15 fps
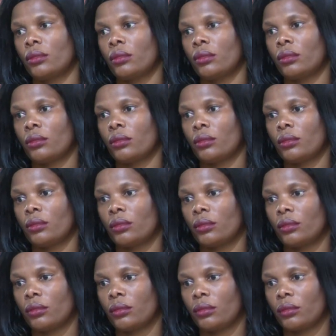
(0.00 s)

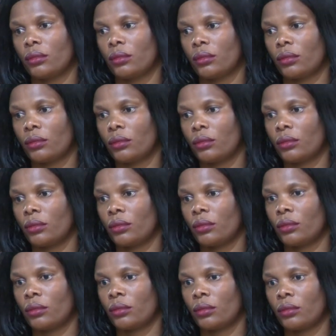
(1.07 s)

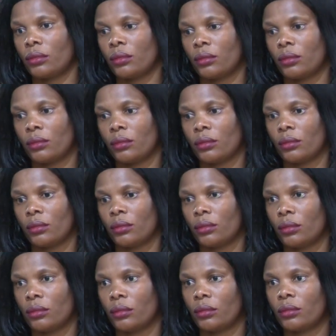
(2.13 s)

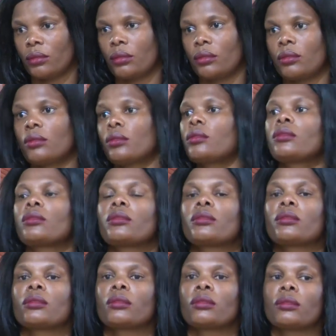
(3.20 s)

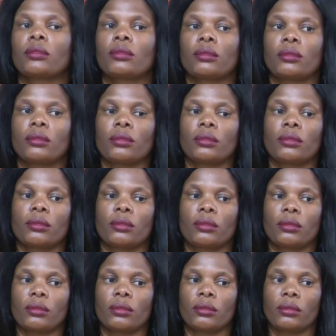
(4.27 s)

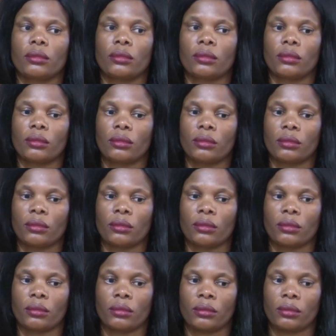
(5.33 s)

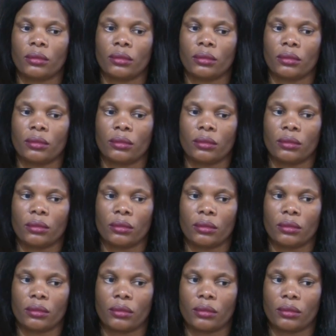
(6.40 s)

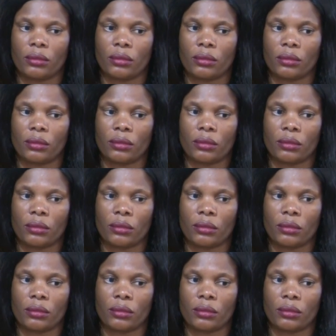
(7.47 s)
(silent)